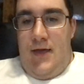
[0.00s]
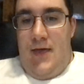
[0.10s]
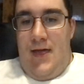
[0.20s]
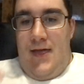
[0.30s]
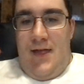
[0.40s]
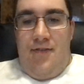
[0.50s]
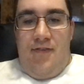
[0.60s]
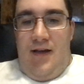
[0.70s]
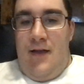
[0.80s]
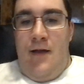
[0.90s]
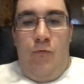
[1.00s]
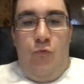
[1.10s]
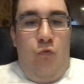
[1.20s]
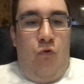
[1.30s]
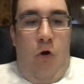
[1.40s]
It's I
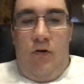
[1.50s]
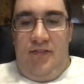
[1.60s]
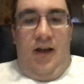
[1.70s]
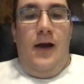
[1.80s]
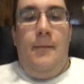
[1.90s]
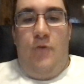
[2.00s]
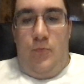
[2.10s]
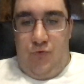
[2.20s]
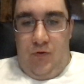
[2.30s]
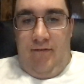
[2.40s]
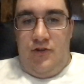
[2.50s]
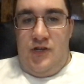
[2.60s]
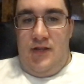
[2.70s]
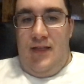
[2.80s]
will call it a time loop trilogy.